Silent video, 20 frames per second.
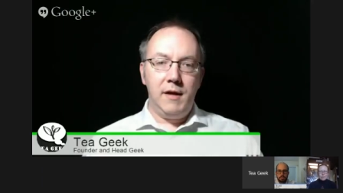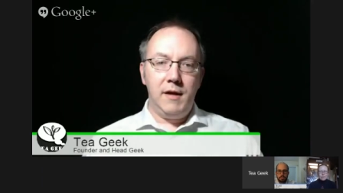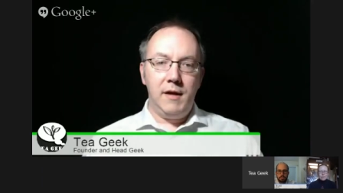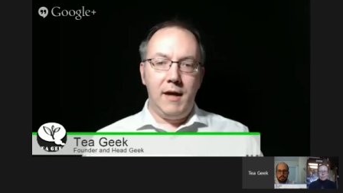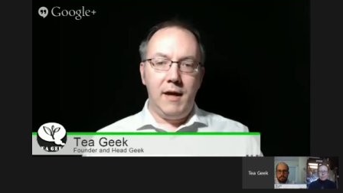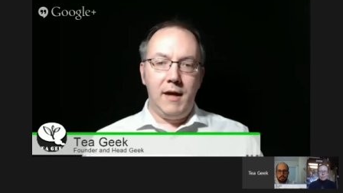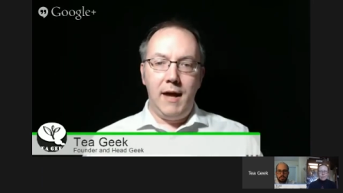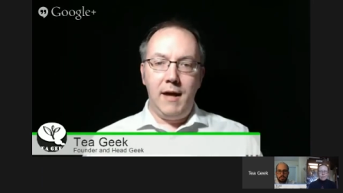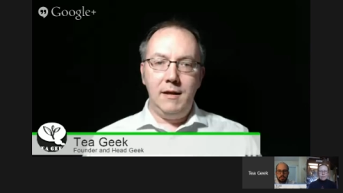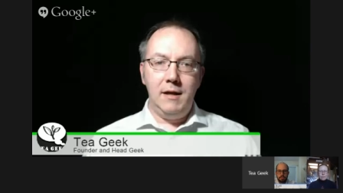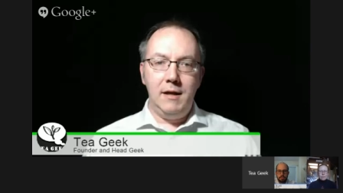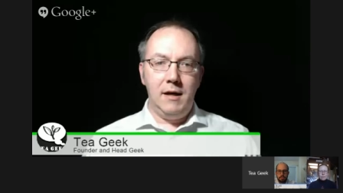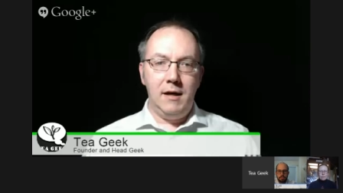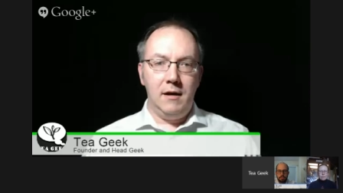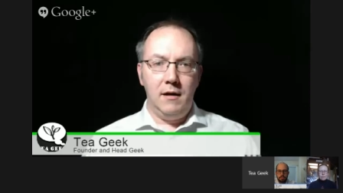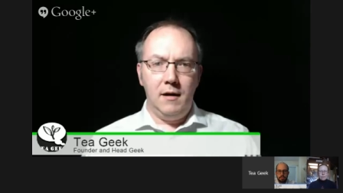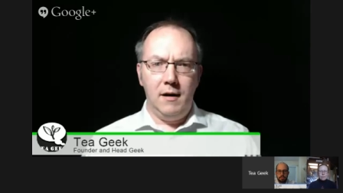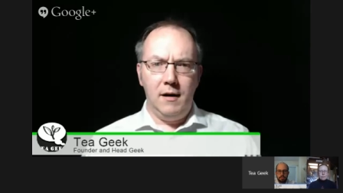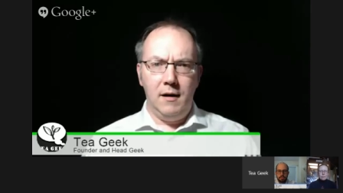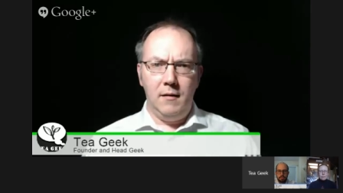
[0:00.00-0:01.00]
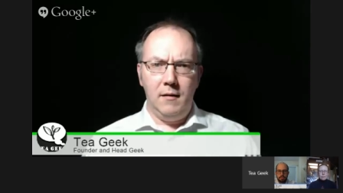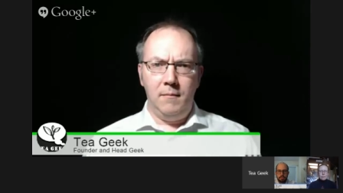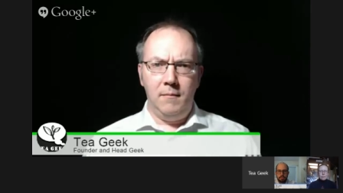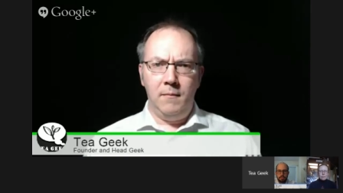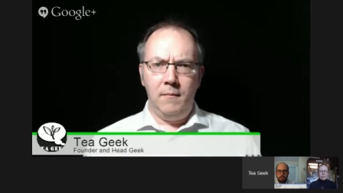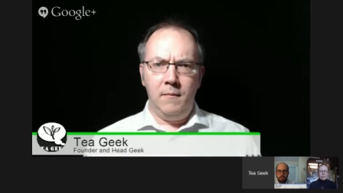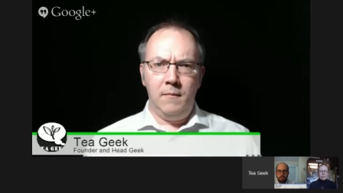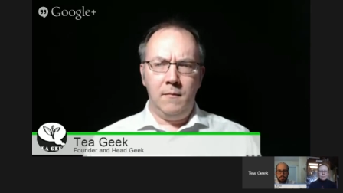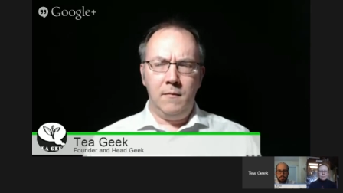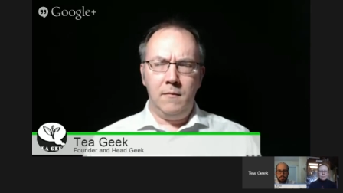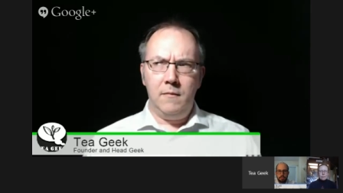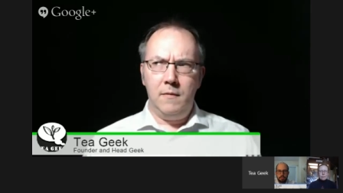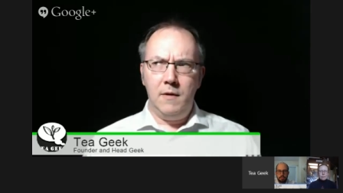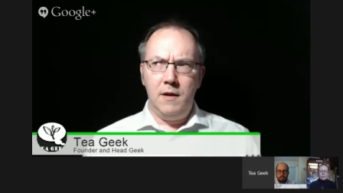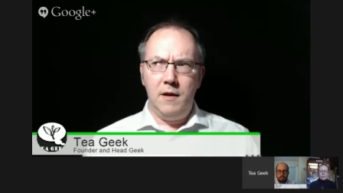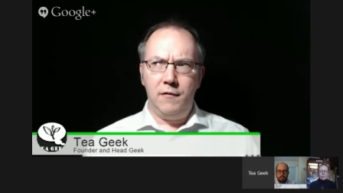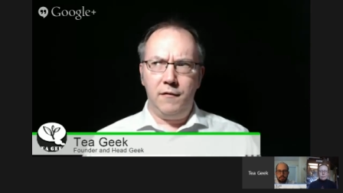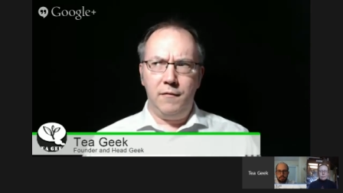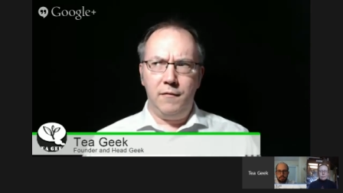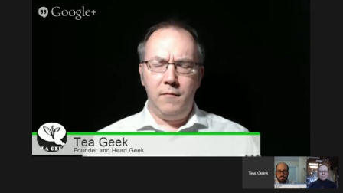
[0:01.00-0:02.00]
Kenya,
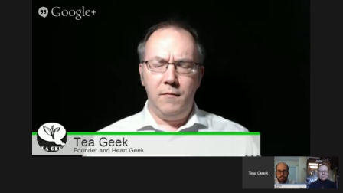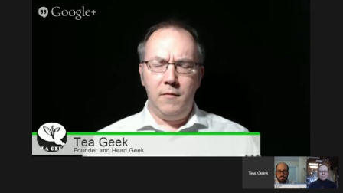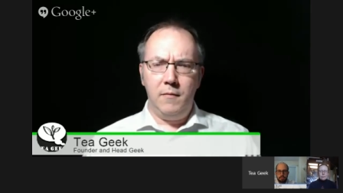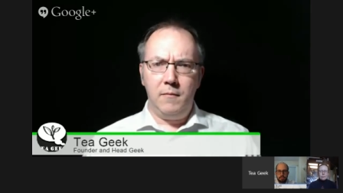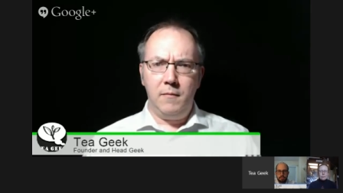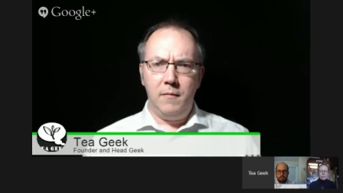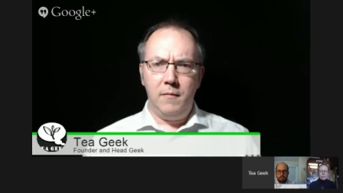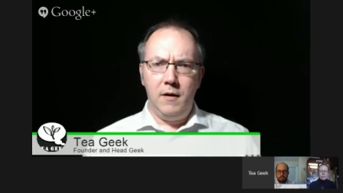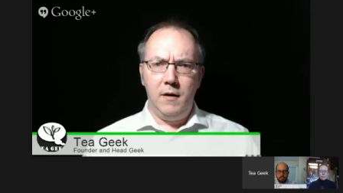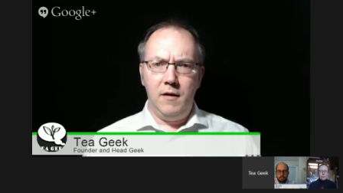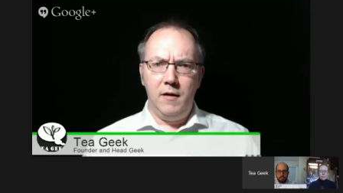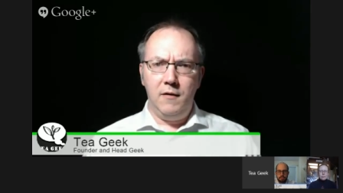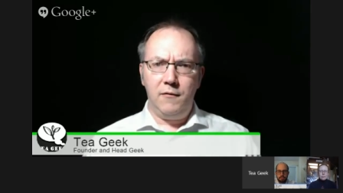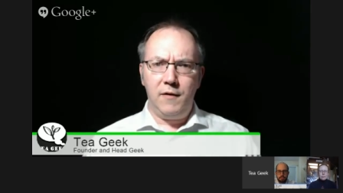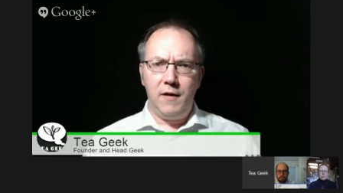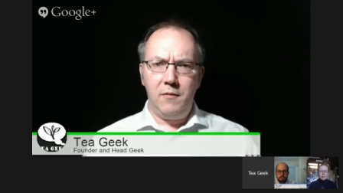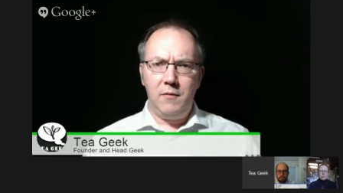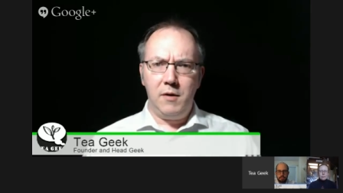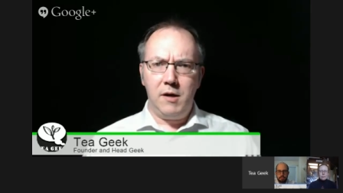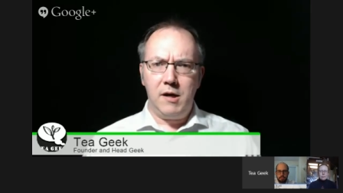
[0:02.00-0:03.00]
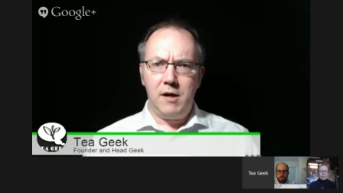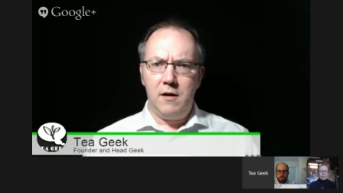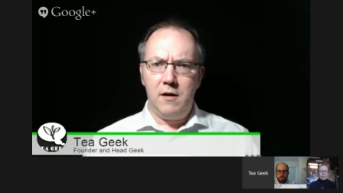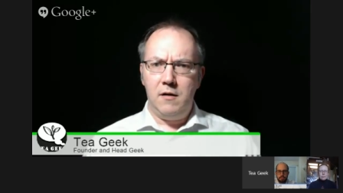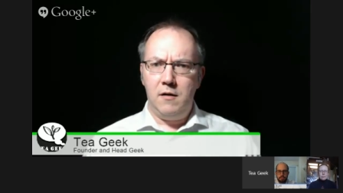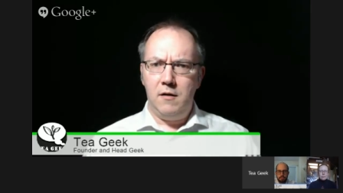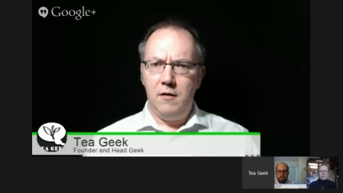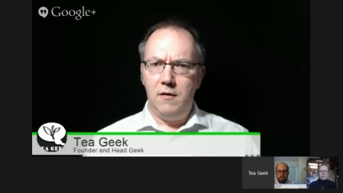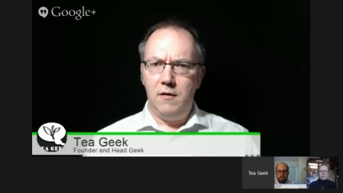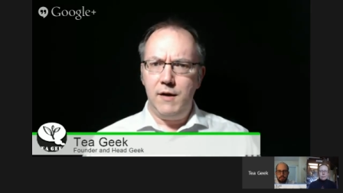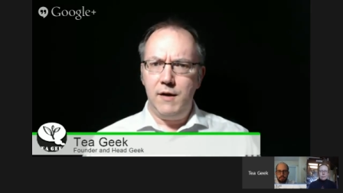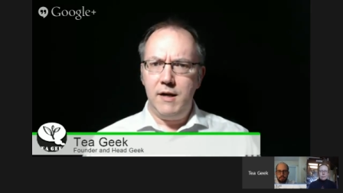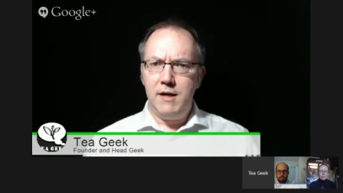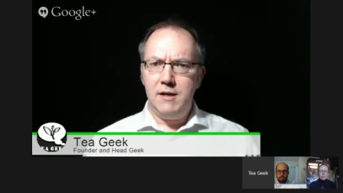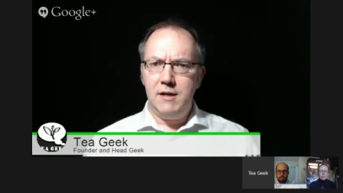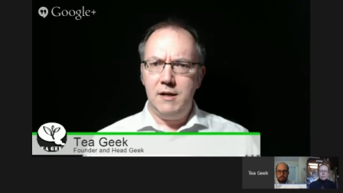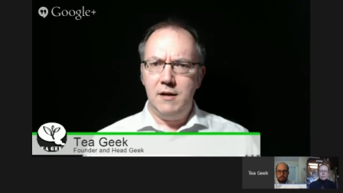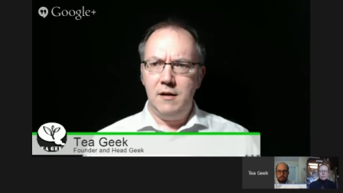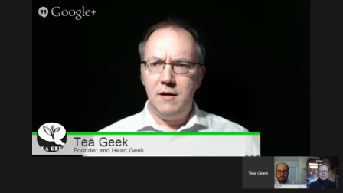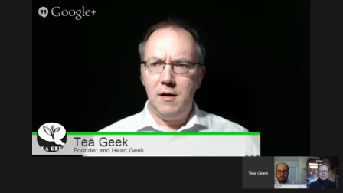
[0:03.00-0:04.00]
if I recall, they
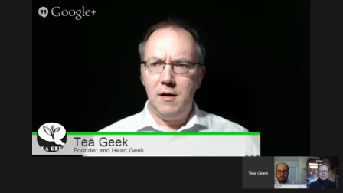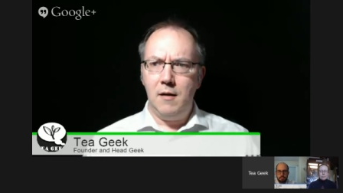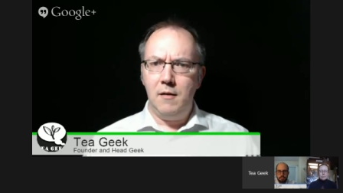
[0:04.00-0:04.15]
didn't.